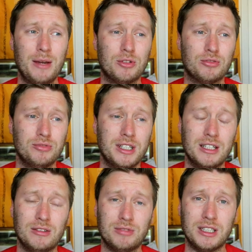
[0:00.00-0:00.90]
It was a
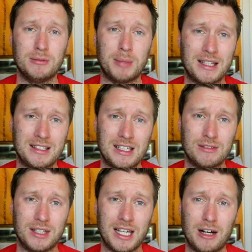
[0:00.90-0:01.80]
real, real bad
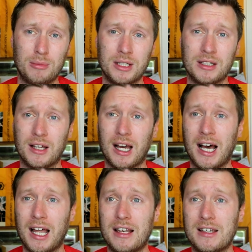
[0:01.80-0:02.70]
season for the Albion,
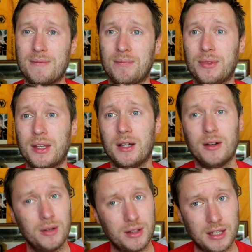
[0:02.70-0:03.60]
and
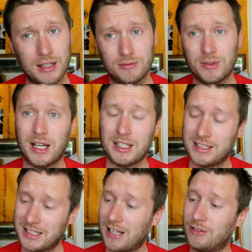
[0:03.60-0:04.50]
they've
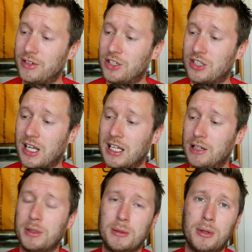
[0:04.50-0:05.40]
salvaged a
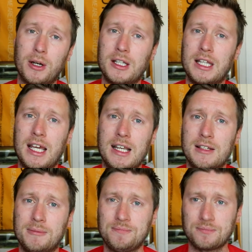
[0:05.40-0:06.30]
little bit of pride at the
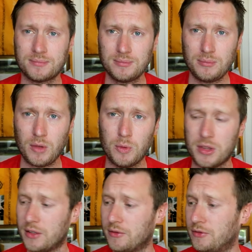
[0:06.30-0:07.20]
end
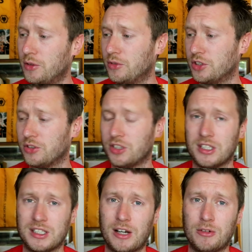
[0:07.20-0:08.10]
with the few
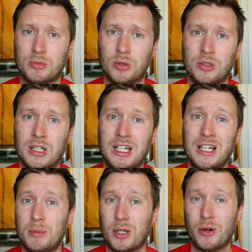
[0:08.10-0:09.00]
results under Darren Moore,
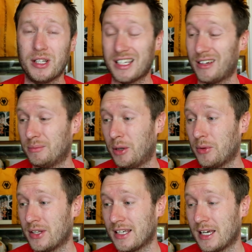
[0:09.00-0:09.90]
but going down
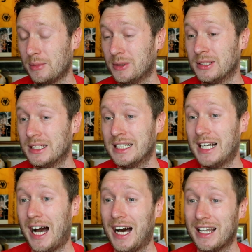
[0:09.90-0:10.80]
bottom of the table
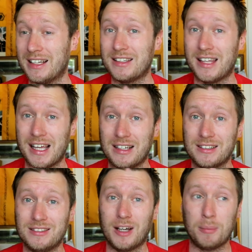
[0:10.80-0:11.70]
and
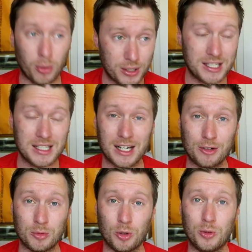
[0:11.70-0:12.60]
then appointing
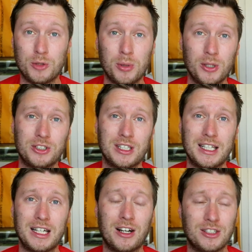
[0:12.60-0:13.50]
Darren Moore, which
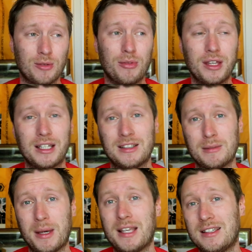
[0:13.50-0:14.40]
personally I don't think
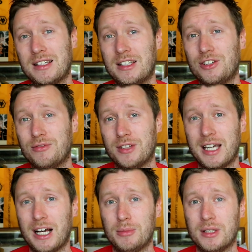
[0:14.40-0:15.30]
is the best decision
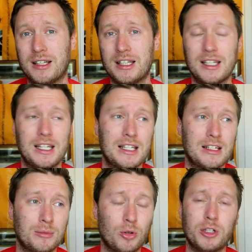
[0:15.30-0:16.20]
for the Albion. I think they
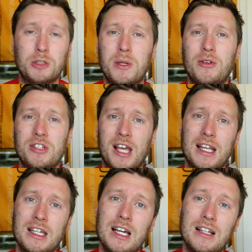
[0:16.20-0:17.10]
needed a more experienced
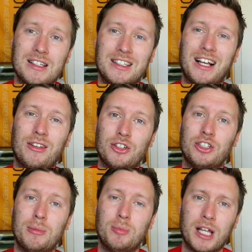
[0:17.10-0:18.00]
head to settle
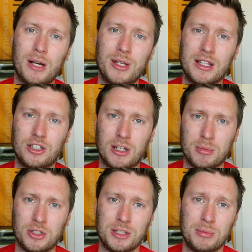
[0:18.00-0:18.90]
the ship now in the
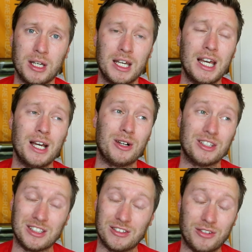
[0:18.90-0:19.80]
Championship.
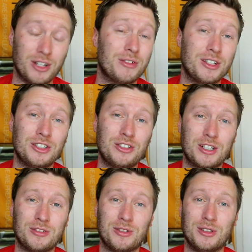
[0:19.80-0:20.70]
Because it's a very, very
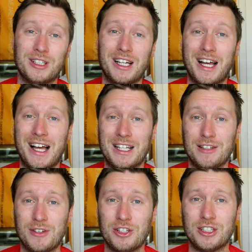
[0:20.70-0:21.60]
stressful
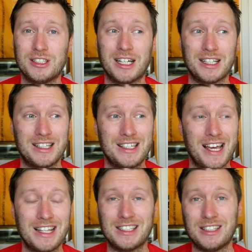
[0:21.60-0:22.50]
division and
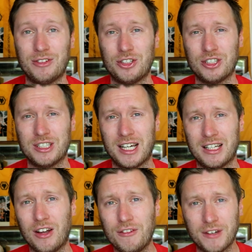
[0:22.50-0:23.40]
tense division
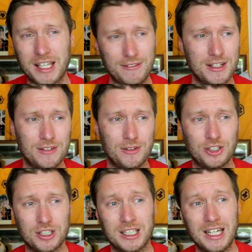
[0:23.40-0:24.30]
and unforgiving
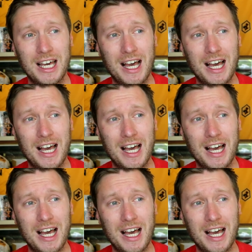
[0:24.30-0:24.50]
division.